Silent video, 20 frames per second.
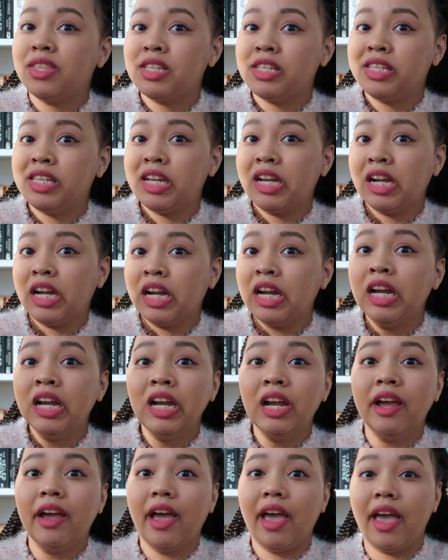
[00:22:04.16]
this year
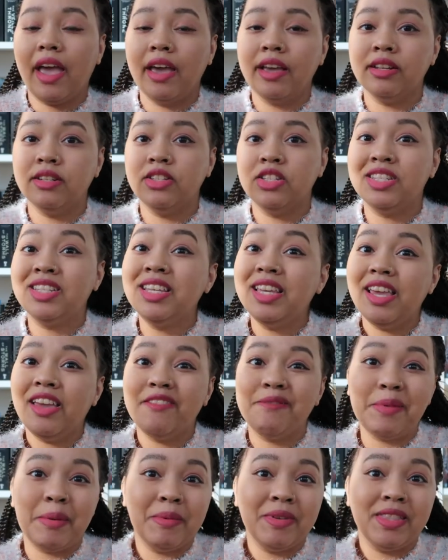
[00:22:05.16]
and see
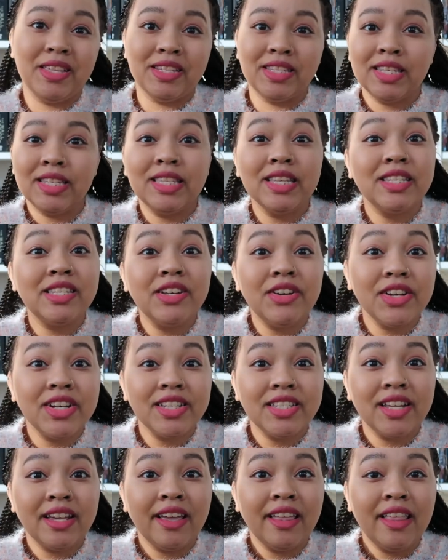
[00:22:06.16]
if maybe this is the
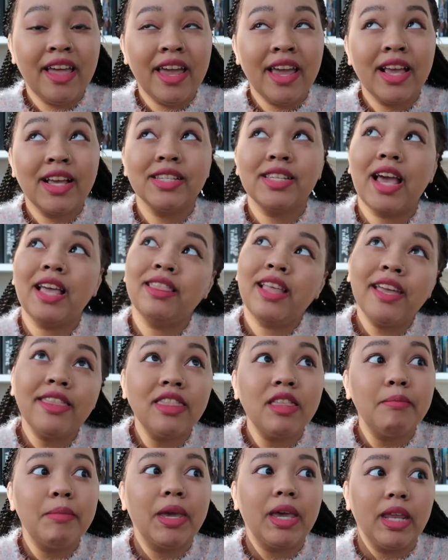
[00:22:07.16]
series that I like, because I
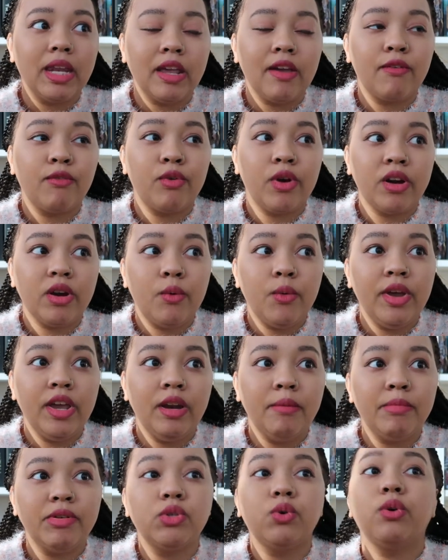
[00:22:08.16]
liked the beginning of Red
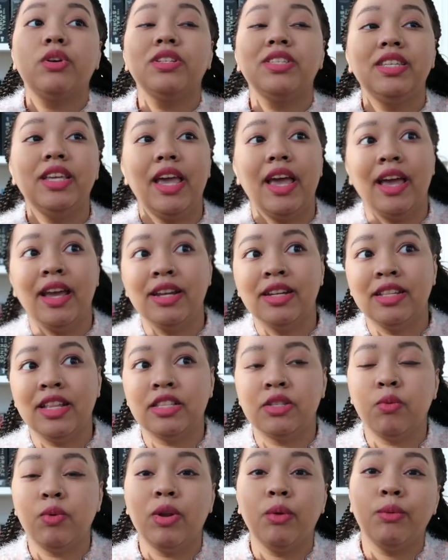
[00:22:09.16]
Queen, but towards the end,
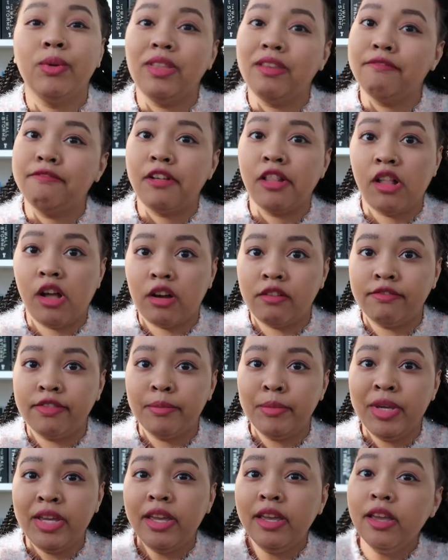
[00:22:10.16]
that's when it really fell off for
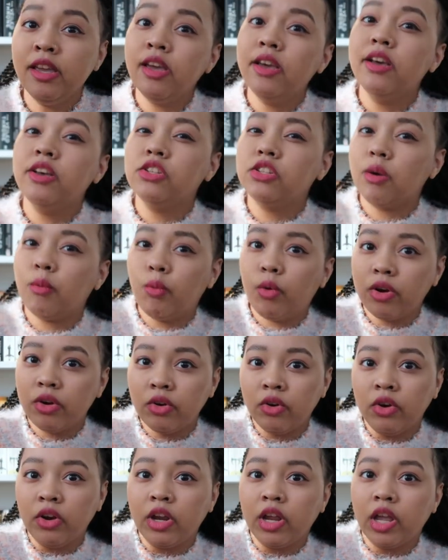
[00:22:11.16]
me. So I'm
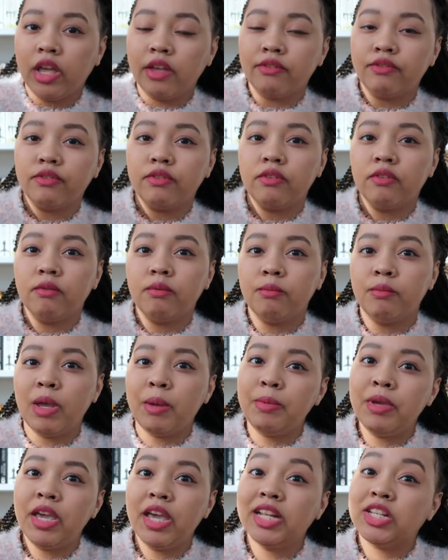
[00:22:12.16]
wondering if
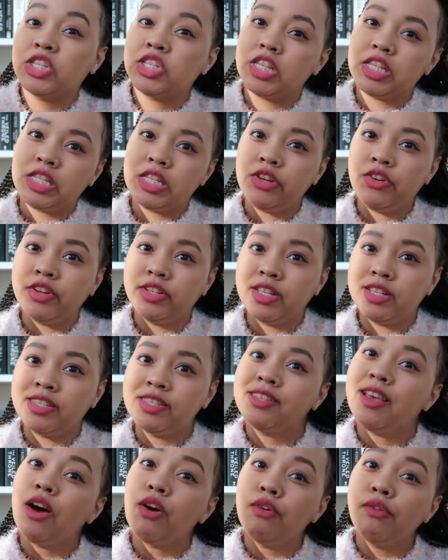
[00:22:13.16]
maybe it's the series
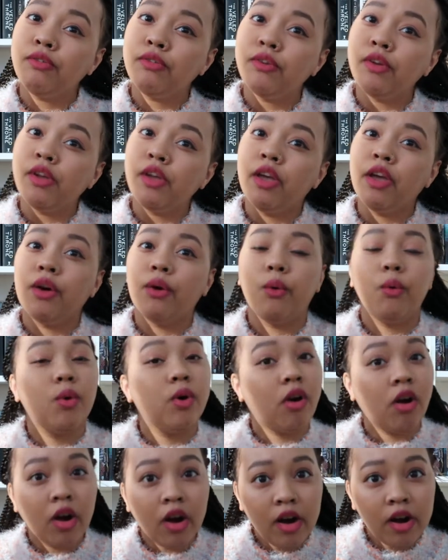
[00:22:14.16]
itself
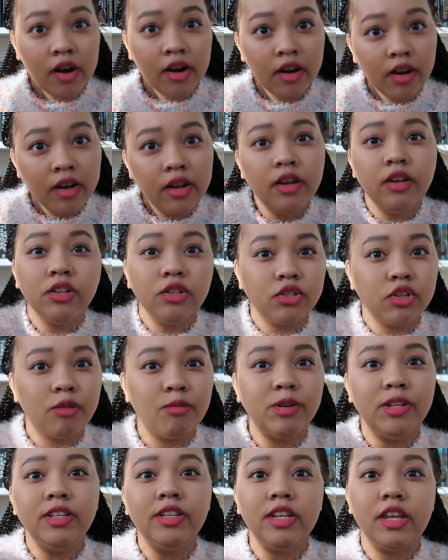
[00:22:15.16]
or her. So I'm
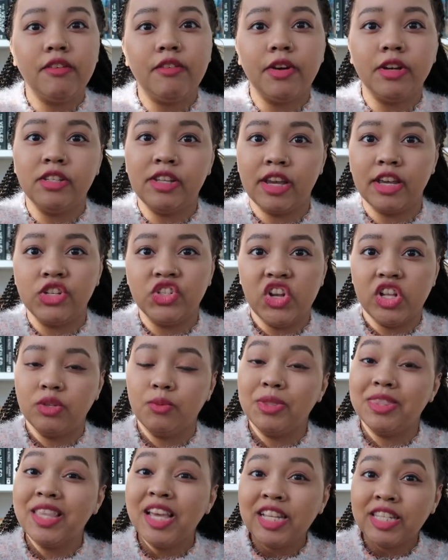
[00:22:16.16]
willing to give her a second chance
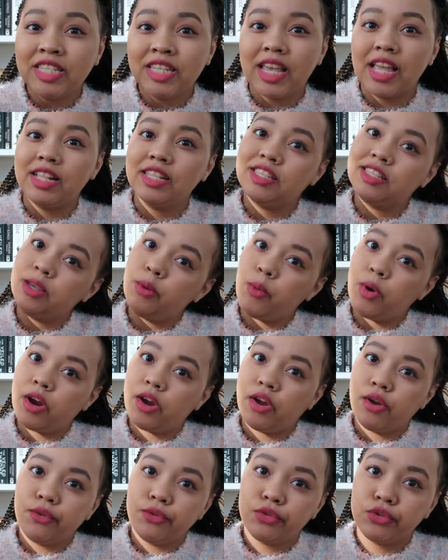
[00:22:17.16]
with this and see where it
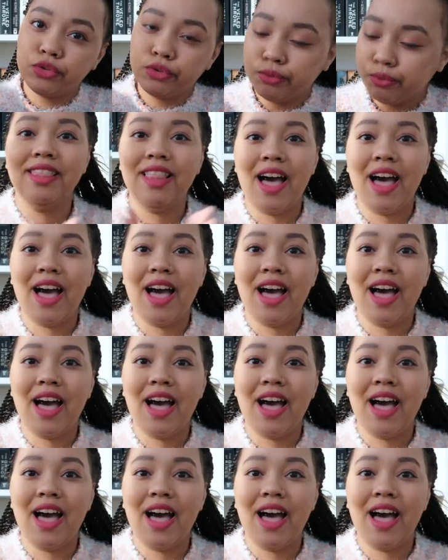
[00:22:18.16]
goes.